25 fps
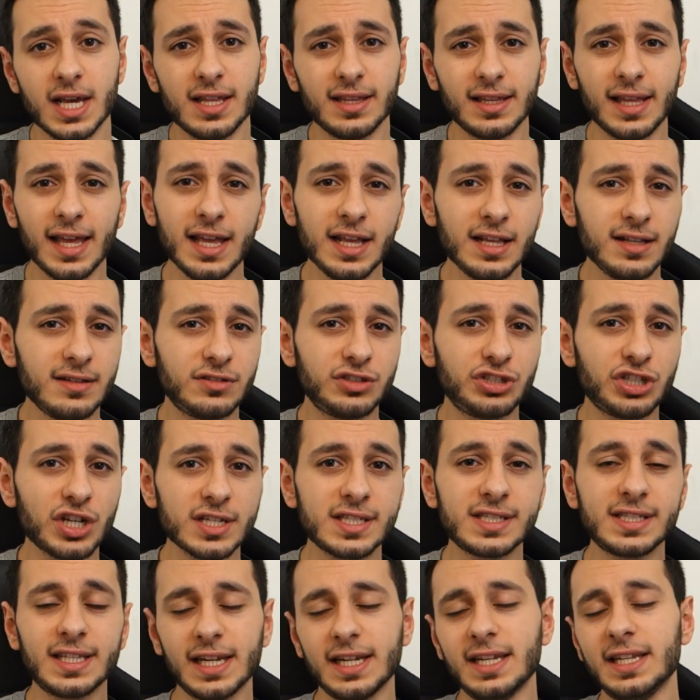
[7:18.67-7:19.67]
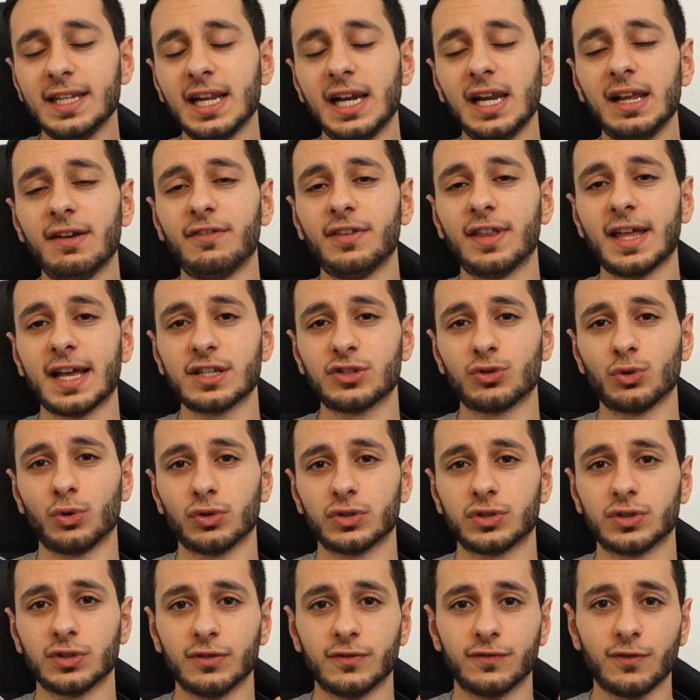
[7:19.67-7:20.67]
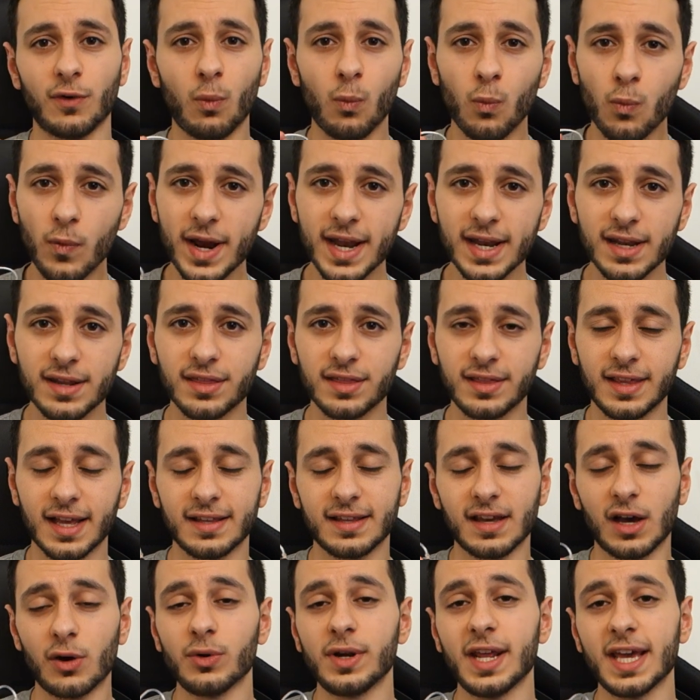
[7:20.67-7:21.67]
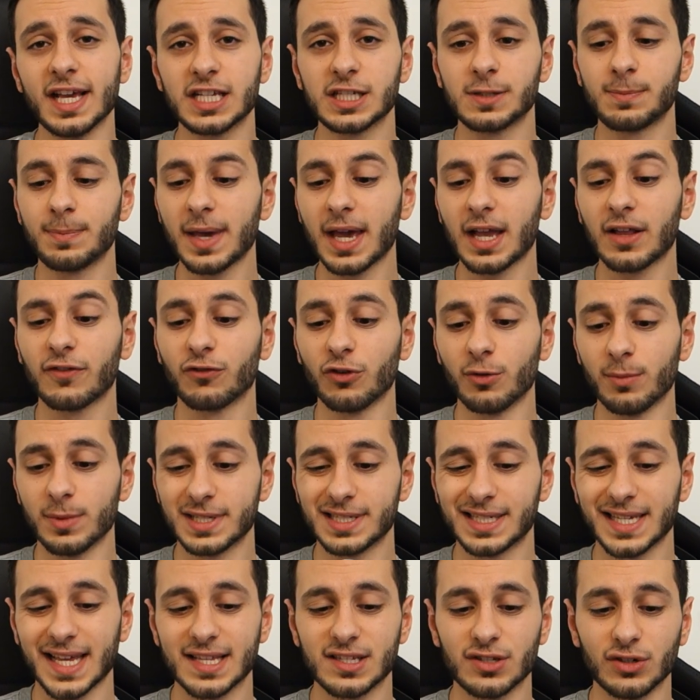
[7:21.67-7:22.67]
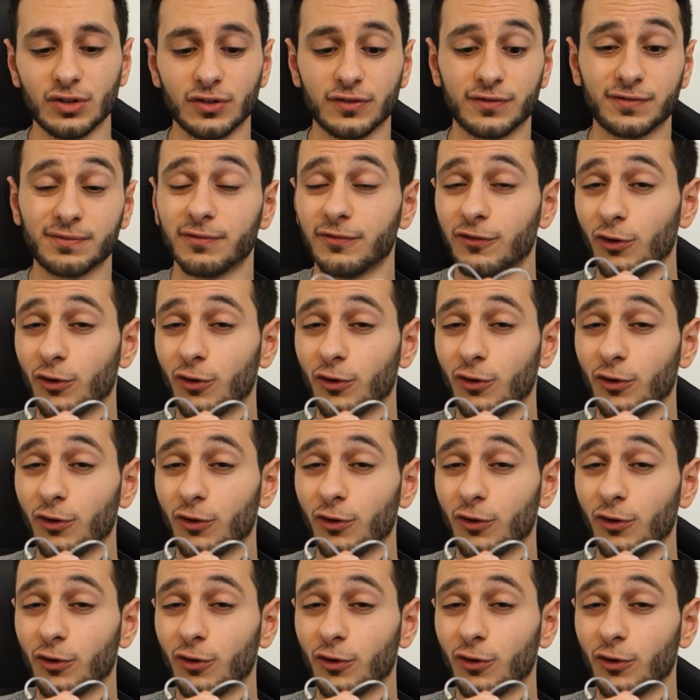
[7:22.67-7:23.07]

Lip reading: They just didn't deliver that sort of width that I would expect from a set of